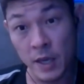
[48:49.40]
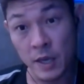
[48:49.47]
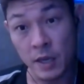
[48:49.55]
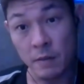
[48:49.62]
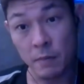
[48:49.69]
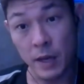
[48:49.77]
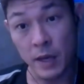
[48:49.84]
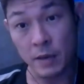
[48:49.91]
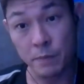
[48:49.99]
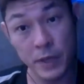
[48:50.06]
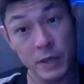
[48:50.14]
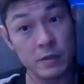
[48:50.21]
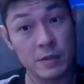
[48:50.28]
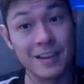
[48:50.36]
my
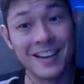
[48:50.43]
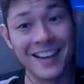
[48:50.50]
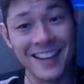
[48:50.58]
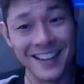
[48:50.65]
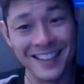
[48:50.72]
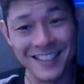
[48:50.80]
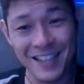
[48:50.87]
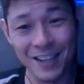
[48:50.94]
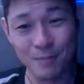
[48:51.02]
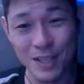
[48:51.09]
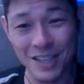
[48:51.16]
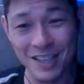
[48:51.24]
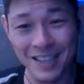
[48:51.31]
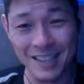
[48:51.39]
bills. It's helped
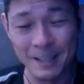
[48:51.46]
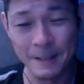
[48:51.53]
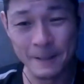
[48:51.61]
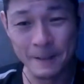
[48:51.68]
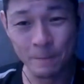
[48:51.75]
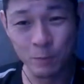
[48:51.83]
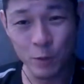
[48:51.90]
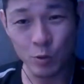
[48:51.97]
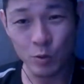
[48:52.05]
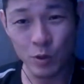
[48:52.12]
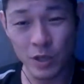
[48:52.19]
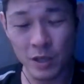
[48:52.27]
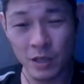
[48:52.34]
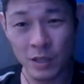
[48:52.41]
me
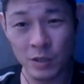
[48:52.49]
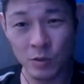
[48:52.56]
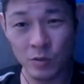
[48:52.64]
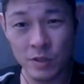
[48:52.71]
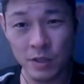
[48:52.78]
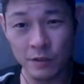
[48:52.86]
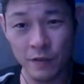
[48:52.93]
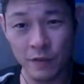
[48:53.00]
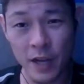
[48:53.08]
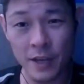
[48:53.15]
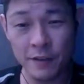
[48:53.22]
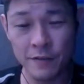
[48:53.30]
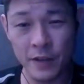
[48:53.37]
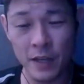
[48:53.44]
to
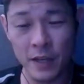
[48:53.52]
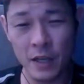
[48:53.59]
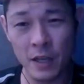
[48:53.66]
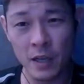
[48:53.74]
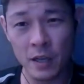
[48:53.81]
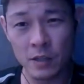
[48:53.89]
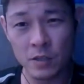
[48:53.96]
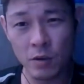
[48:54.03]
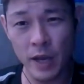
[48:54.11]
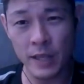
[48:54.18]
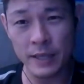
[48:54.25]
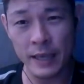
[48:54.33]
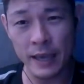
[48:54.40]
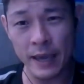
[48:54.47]
survive. So
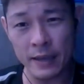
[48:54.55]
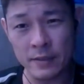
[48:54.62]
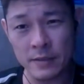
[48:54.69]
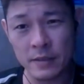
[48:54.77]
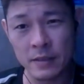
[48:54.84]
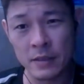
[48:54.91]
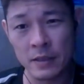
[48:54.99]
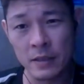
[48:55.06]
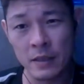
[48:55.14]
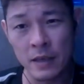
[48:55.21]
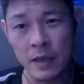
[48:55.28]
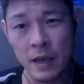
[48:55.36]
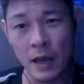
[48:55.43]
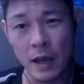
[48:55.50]
I guess
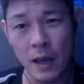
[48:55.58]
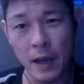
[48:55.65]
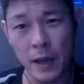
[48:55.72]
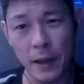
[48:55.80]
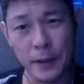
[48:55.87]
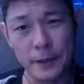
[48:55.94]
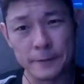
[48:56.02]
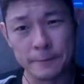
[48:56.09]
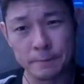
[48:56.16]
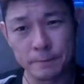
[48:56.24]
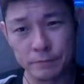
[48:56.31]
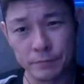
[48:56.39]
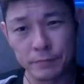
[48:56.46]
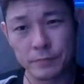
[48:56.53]

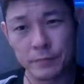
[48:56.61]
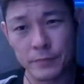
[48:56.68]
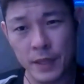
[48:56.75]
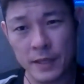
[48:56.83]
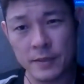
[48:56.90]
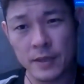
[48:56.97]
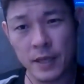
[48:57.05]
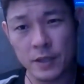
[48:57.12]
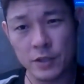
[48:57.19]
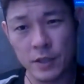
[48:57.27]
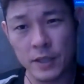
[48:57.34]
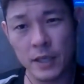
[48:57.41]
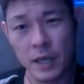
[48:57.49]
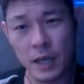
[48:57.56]
that's
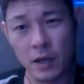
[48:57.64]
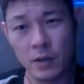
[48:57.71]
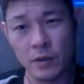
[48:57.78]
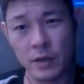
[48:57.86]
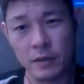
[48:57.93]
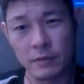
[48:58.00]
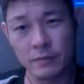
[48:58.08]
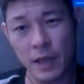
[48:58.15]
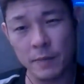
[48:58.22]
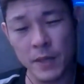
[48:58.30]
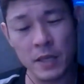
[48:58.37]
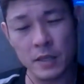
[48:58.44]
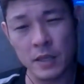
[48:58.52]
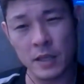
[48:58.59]
actually how, I
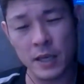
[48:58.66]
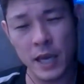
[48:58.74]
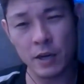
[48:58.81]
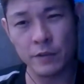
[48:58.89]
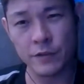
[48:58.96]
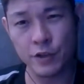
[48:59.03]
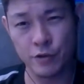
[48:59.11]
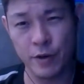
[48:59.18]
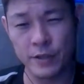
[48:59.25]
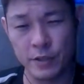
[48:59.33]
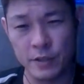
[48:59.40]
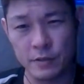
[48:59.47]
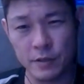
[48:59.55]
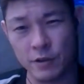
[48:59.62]
mean, it kind of
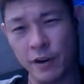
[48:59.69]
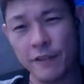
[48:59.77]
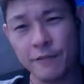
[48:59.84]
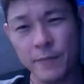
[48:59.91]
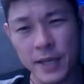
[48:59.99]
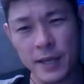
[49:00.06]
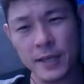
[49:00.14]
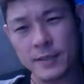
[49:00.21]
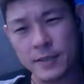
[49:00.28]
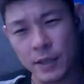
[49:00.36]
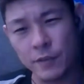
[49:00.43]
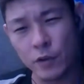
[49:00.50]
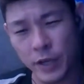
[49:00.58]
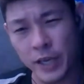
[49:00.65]
Krav Maga
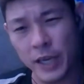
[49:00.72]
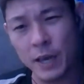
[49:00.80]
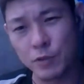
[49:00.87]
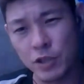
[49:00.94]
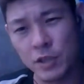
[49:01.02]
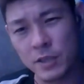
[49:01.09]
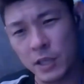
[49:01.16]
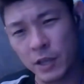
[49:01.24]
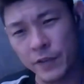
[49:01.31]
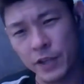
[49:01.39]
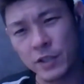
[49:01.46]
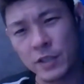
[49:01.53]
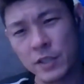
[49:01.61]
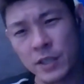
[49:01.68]
itself, or KMG itself,
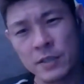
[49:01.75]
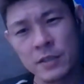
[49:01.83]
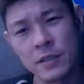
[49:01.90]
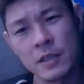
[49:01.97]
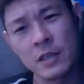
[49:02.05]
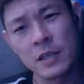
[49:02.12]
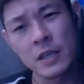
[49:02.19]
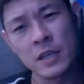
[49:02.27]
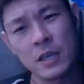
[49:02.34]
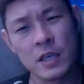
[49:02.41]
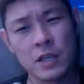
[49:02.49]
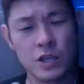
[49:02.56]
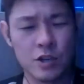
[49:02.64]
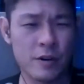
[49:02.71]
actually just
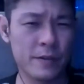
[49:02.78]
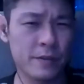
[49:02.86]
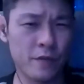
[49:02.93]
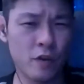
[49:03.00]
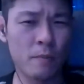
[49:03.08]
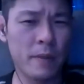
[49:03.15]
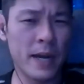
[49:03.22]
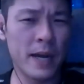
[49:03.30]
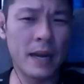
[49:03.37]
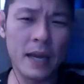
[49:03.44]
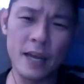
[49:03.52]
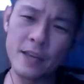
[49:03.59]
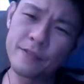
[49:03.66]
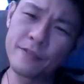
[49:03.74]
it transformed my
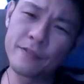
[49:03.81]
life.